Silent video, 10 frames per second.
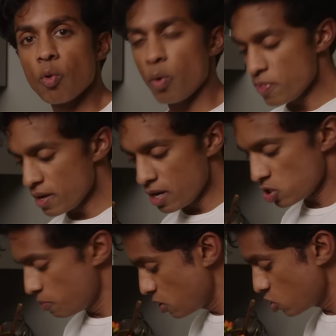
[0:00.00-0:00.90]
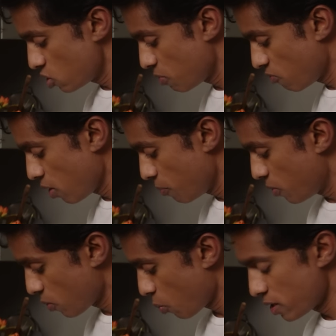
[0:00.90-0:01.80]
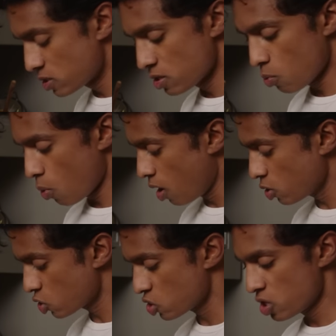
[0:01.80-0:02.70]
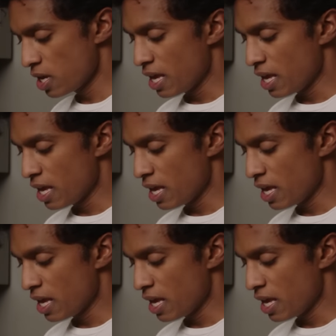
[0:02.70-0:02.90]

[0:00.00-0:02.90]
One thing I should mention before I put the whites in the wash